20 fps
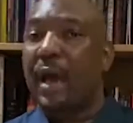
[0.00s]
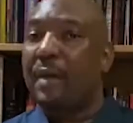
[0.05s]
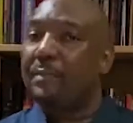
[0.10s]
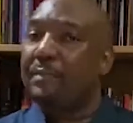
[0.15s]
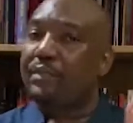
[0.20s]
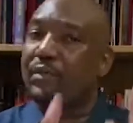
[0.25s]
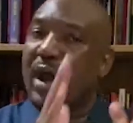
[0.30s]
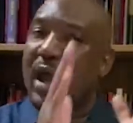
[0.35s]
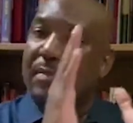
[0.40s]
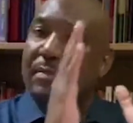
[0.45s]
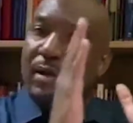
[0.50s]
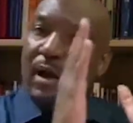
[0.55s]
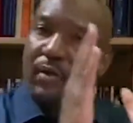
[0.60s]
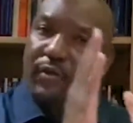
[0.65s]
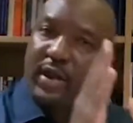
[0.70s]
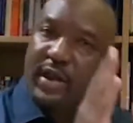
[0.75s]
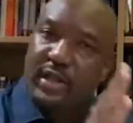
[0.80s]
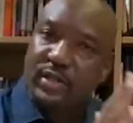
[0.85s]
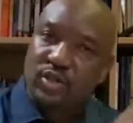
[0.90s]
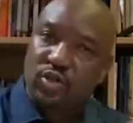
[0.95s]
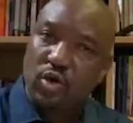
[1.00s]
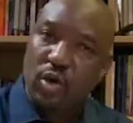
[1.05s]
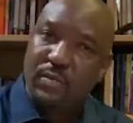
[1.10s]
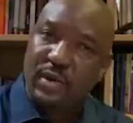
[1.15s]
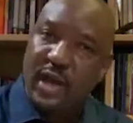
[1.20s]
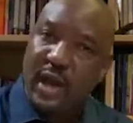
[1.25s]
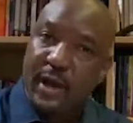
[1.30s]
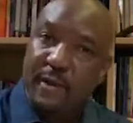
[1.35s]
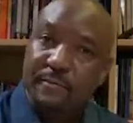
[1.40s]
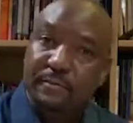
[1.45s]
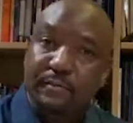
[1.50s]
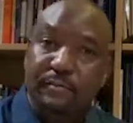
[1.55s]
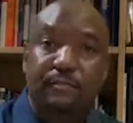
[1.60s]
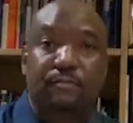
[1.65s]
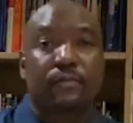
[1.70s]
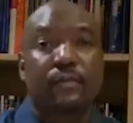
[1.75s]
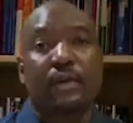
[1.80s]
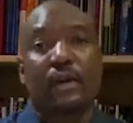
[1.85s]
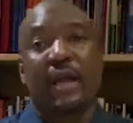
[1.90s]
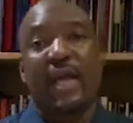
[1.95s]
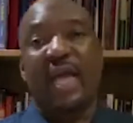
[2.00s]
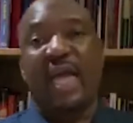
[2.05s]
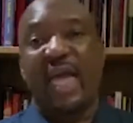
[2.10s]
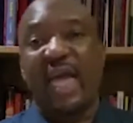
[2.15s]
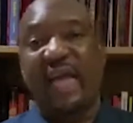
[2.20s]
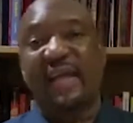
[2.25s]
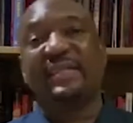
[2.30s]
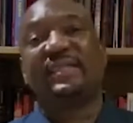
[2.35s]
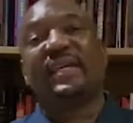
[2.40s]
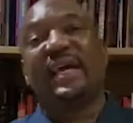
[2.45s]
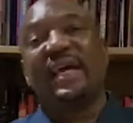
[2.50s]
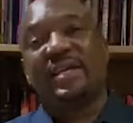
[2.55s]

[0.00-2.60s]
primary insomnia and